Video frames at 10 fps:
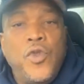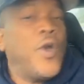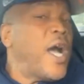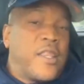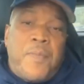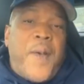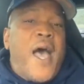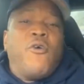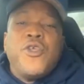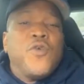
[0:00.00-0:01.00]
You got the
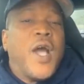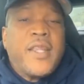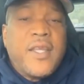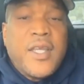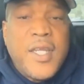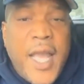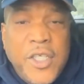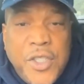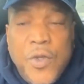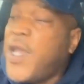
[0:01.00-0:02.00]
power, you got the
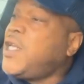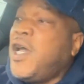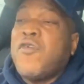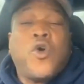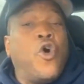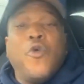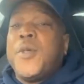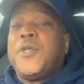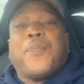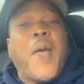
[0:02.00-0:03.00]
connection. You ain't never
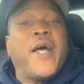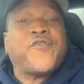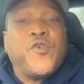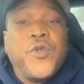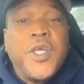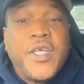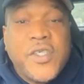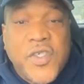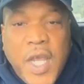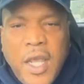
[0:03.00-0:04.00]
called me the past few
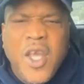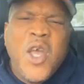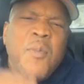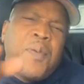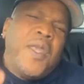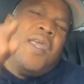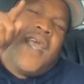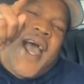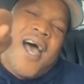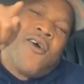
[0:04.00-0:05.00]
years and said,
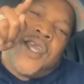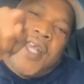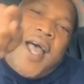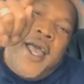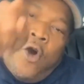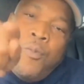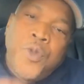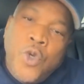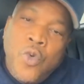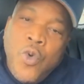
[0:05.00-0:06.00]
P, how can I
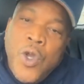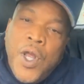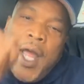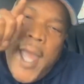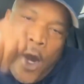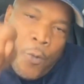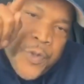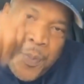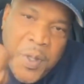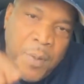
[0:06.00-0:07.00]
help you
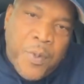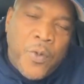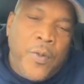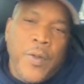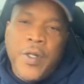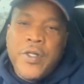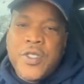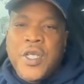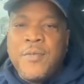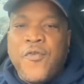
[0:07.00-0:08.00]
help the people?
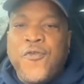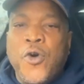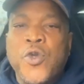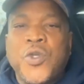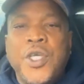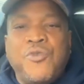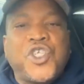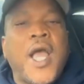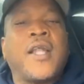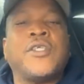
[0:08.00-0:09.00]
See, before you keep
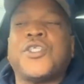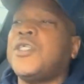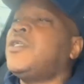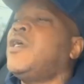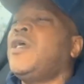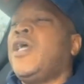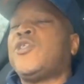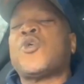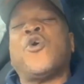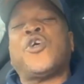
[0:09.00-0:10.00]
challenging
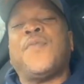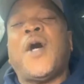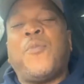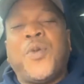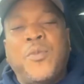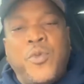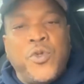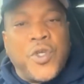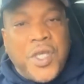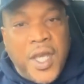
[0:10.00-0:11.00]
and talking about
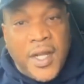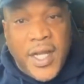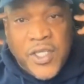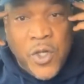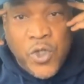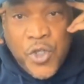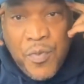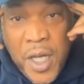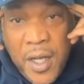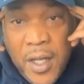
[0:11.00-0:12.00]
people, you can't let
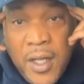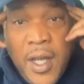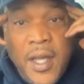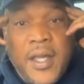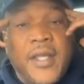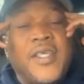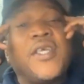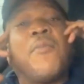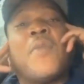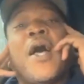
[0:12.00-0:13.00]
social media get
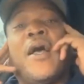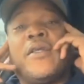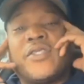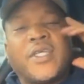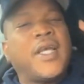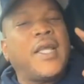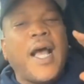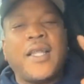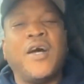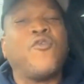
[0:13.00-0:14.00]
to your mind. See,
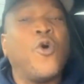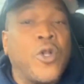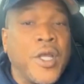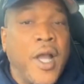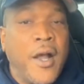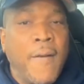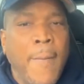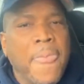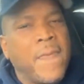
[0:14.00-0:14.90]
I love all of y'all.